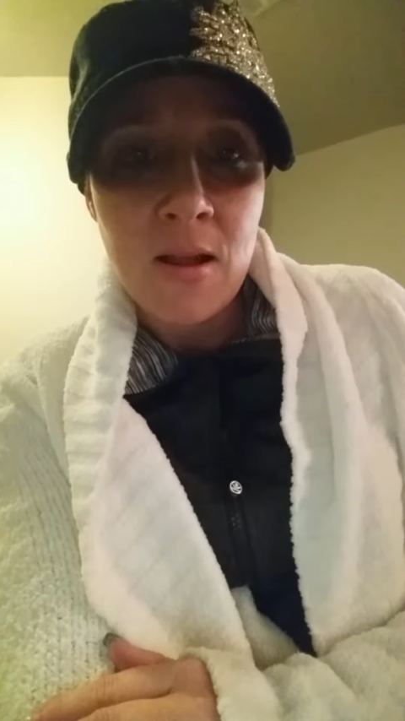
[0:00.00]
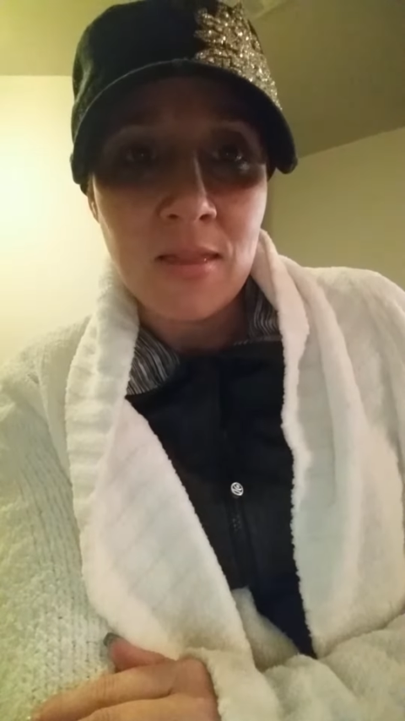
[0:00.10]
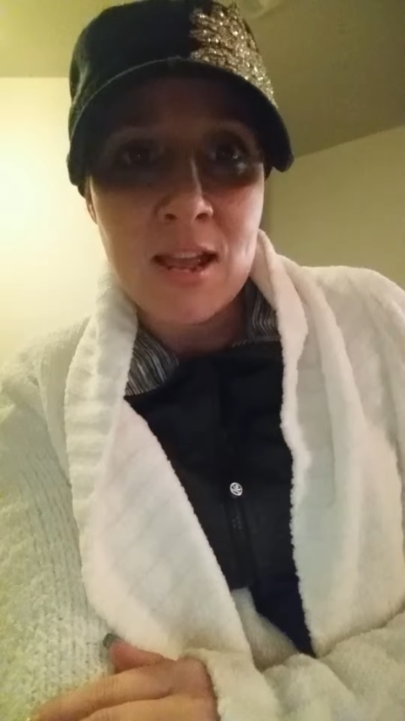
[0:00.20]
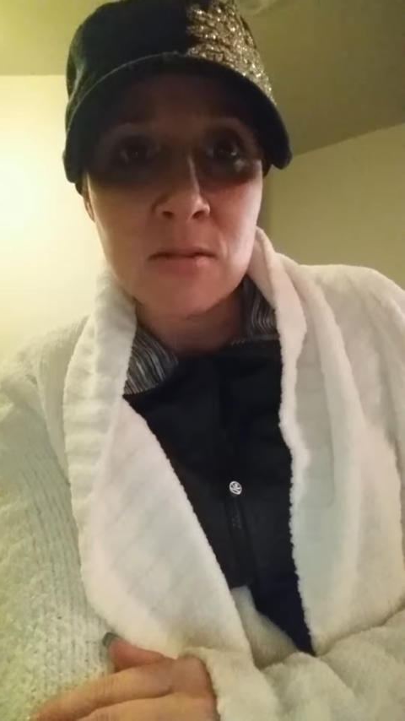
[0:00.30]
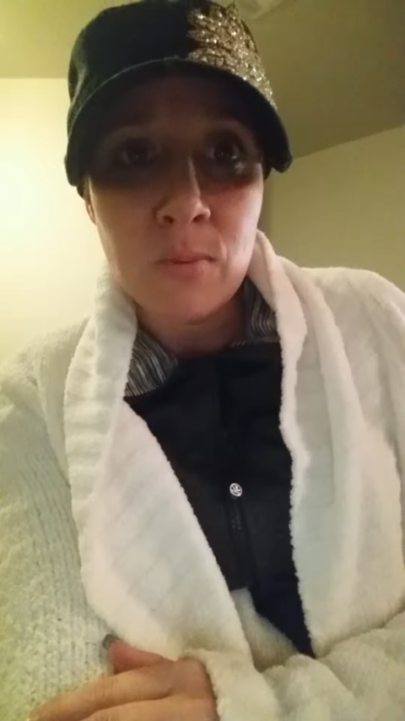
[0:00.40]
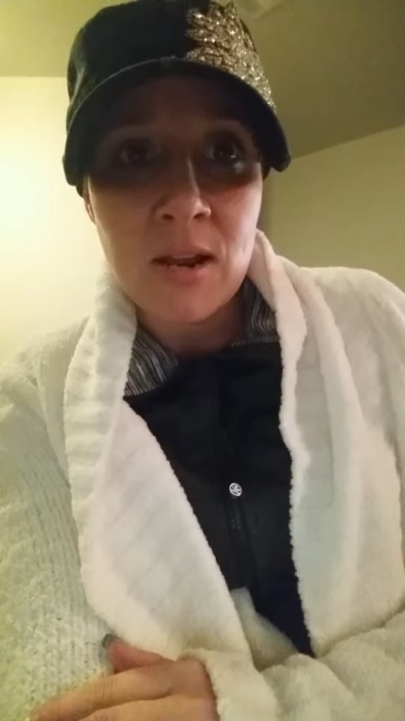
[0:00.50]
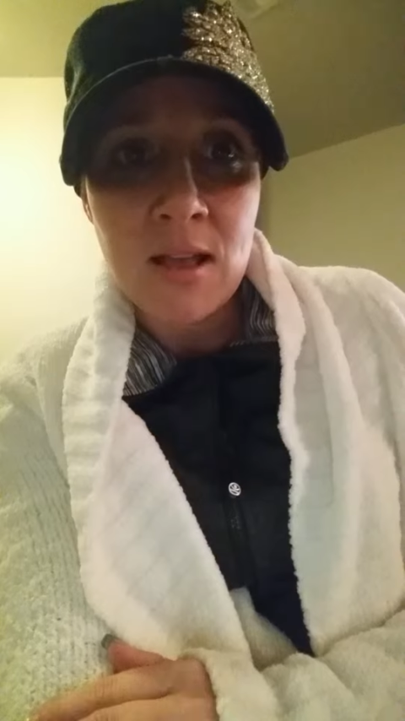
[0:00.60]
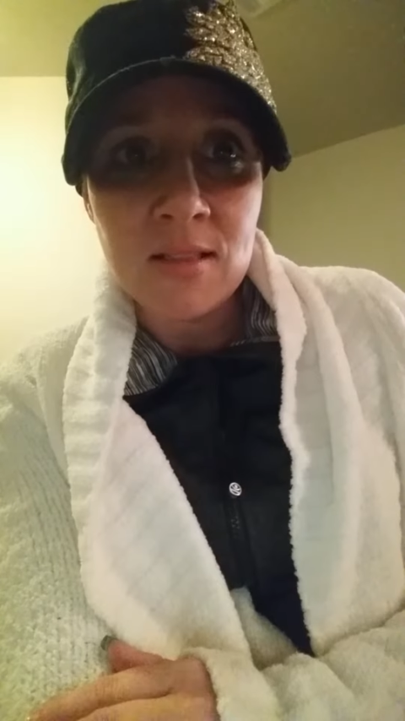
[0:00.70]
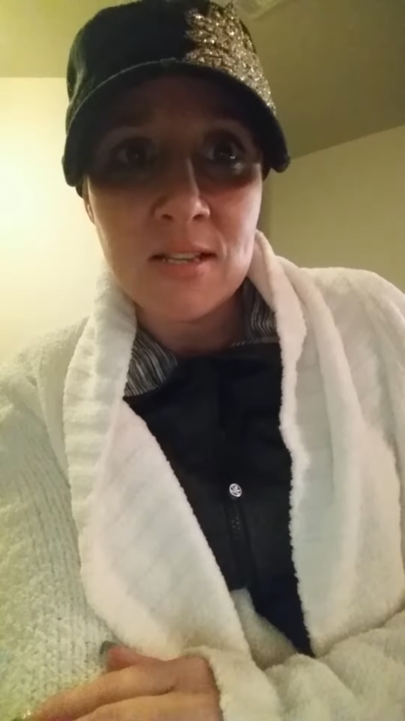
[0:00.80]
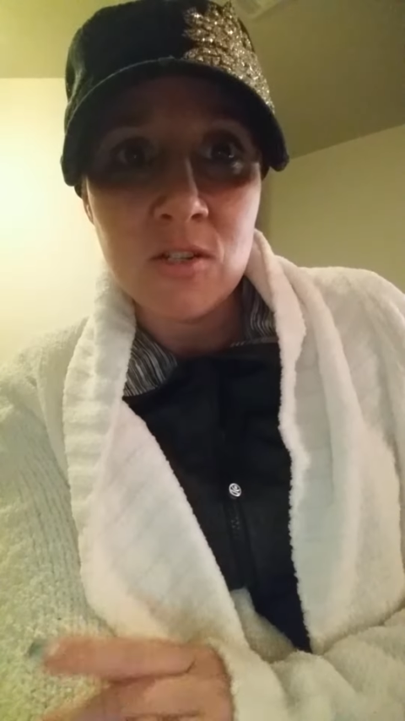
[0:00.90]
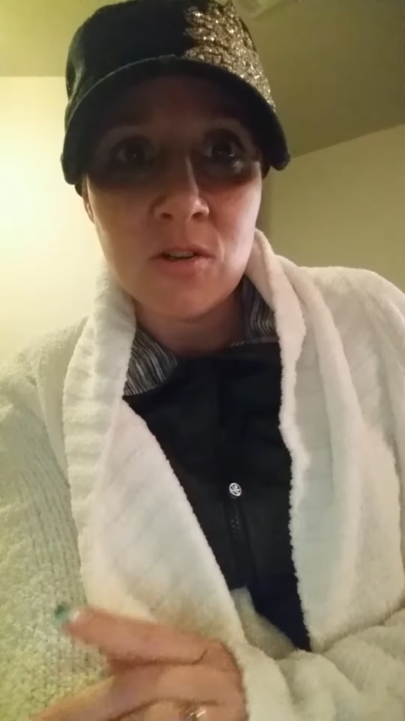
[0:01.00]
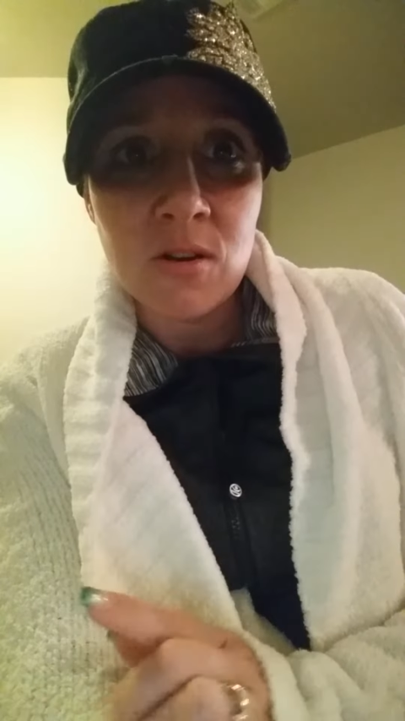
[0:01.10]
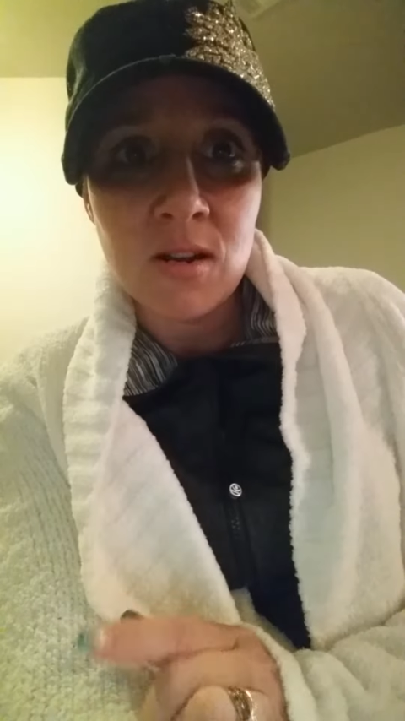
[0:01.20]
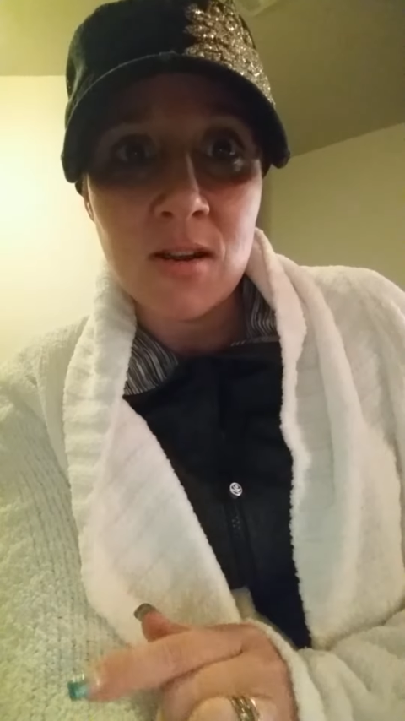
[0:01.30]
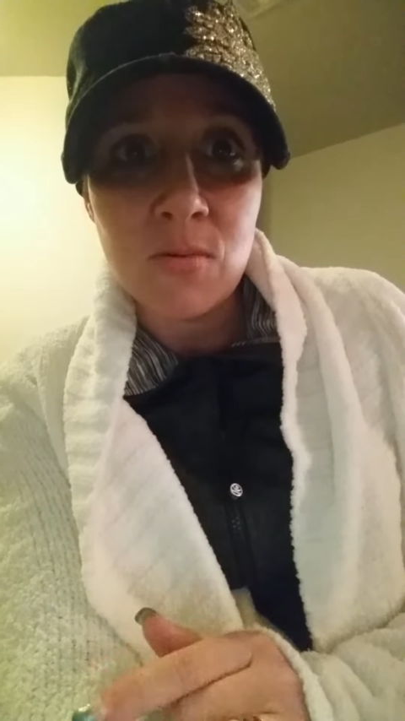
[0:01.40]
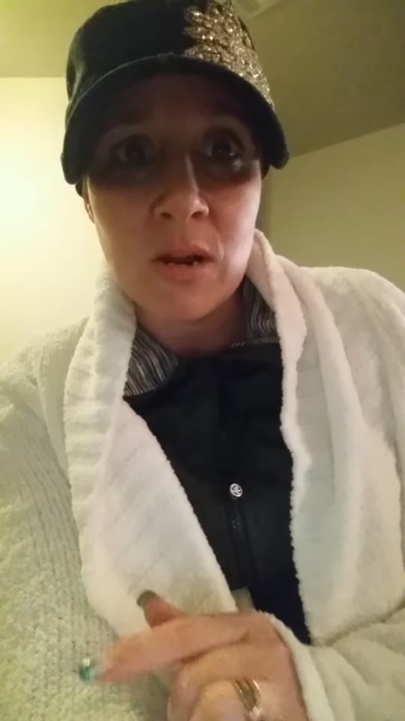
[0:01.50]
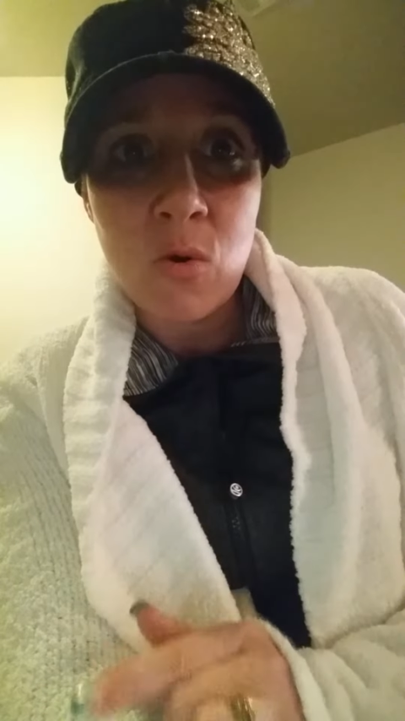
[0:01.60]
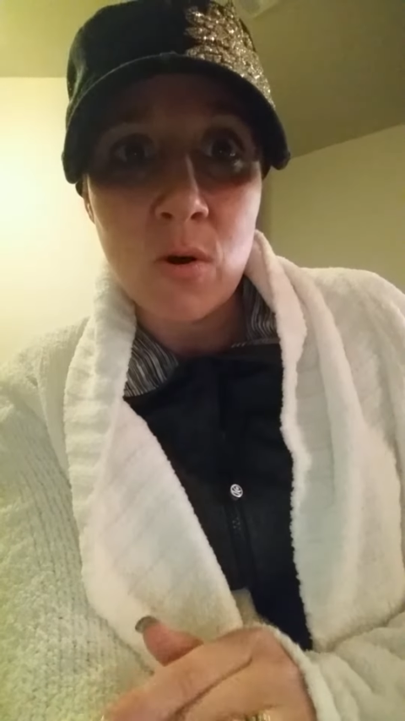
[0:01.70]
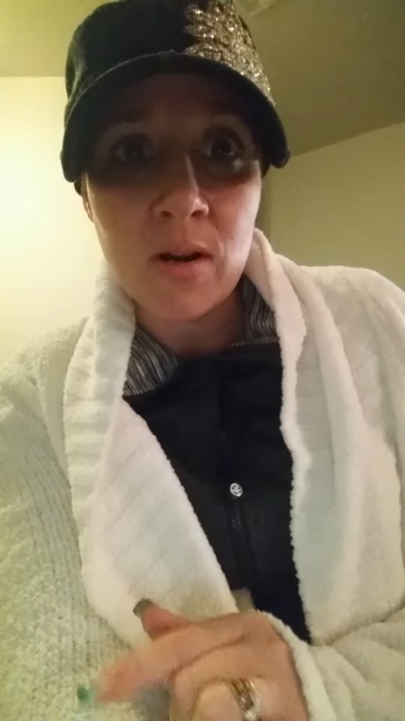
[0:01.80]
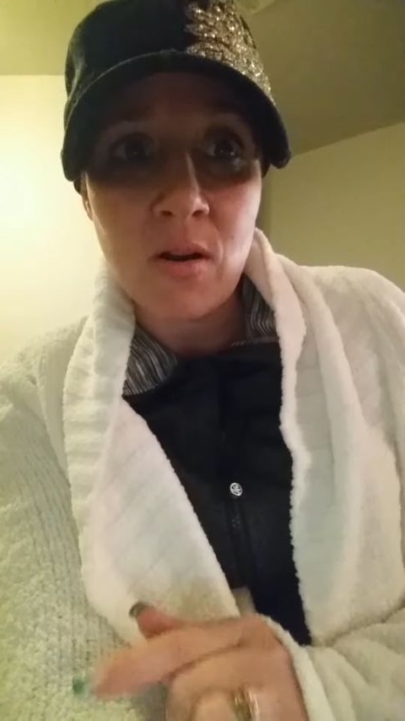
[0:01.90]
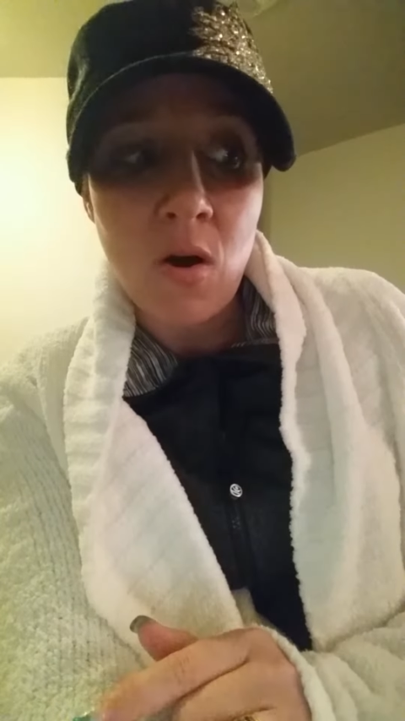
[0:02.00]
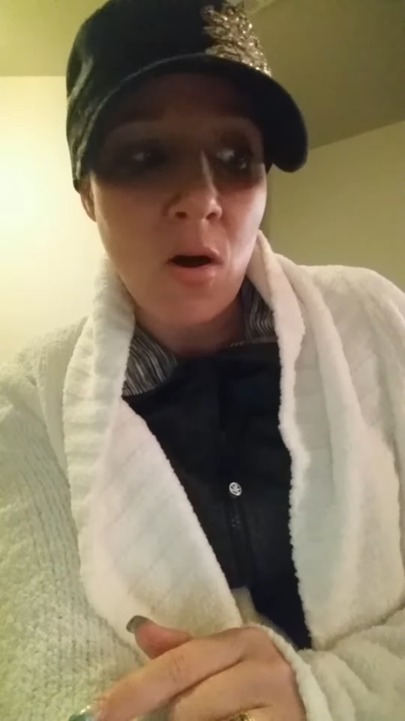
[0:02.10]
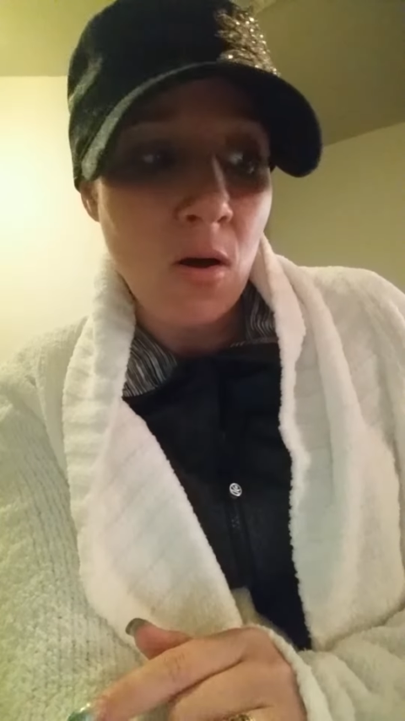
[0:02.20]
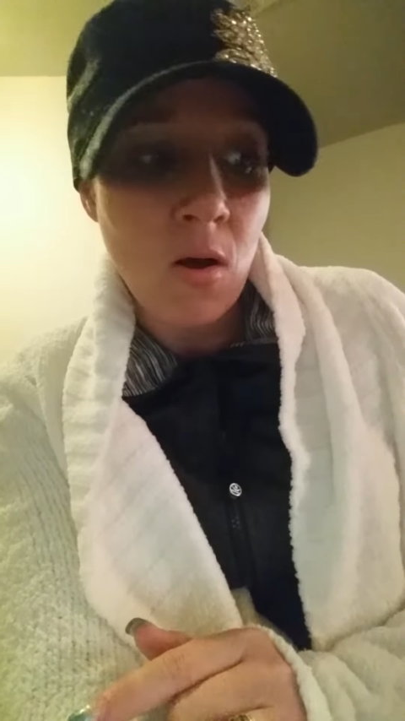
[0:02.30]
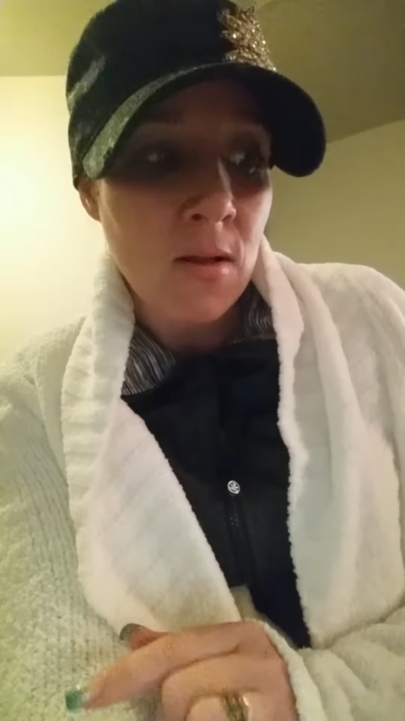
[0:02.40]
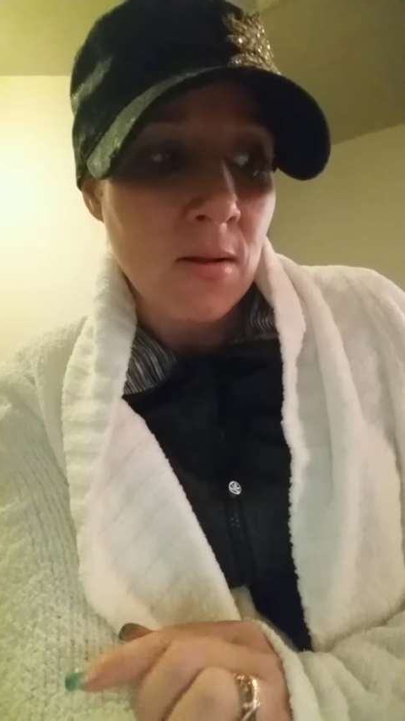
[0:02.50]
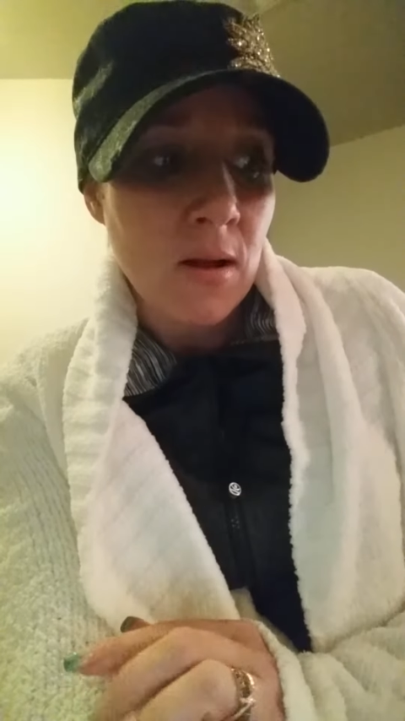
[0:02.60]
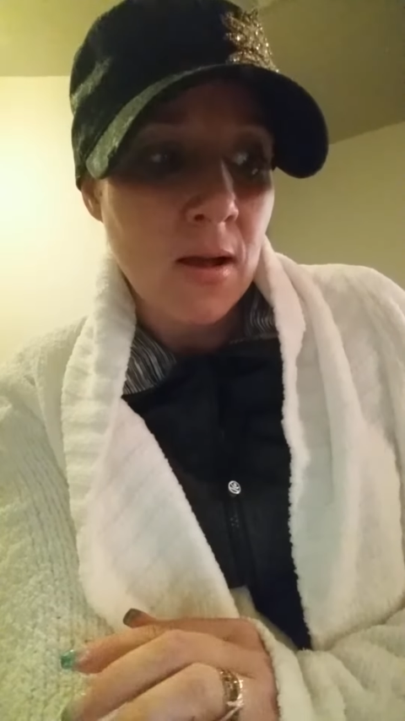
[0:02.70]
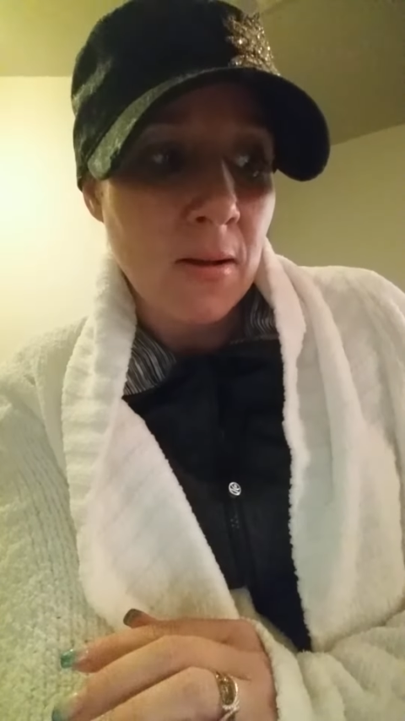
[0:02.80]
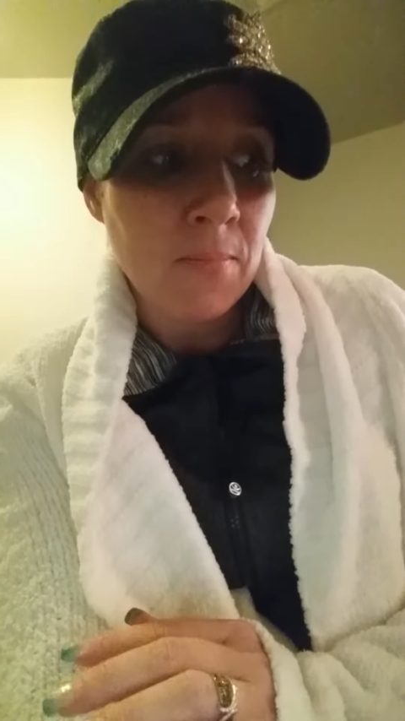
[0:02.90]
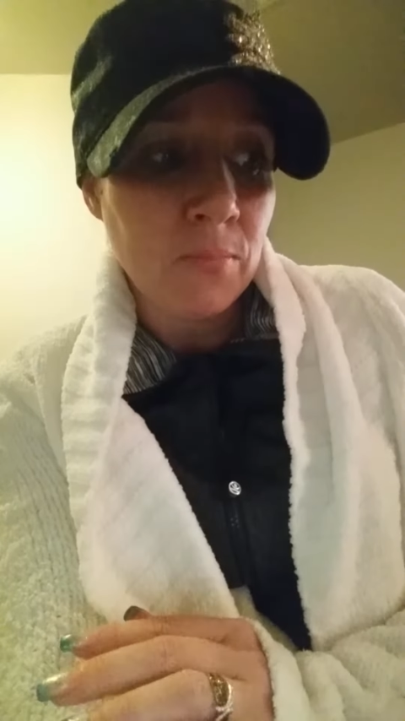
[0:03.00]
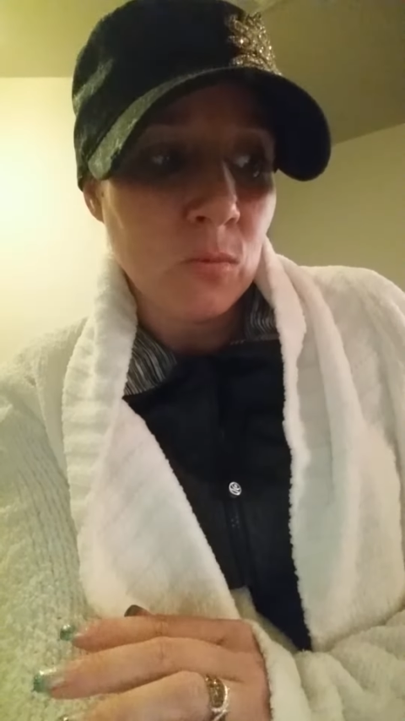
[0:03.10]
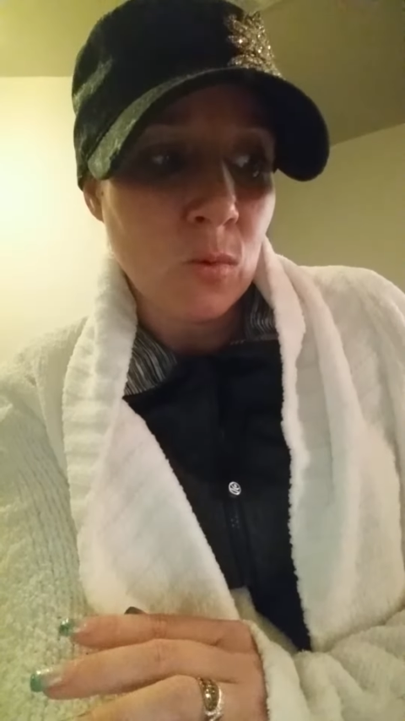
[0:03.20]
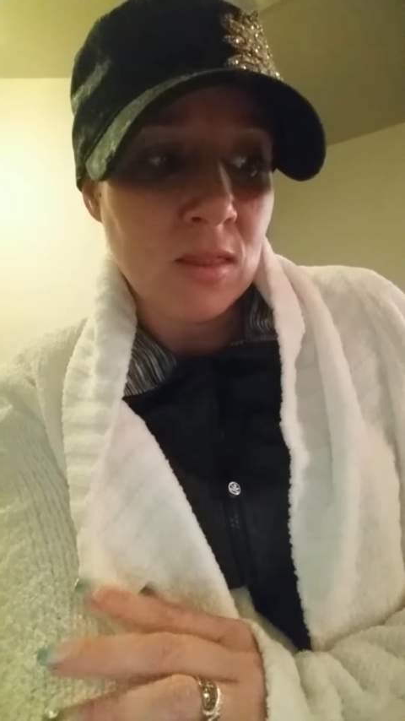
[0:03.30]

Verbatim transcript: And last but not least, you're going to get a recorded call um,